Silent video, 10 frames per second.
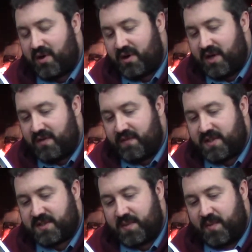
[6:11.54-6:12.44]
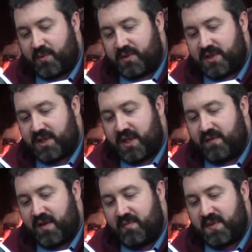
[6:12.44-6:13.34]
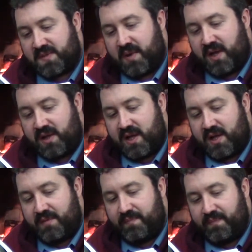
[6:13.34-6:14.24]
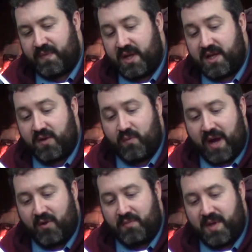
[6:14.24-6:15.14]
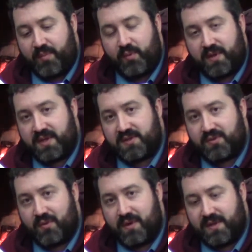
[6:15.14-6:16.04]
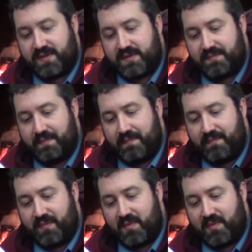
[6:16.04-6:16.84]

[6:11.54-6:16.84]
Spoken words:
Martin convinced people to give him the spotlight, and he wowed people with his stories.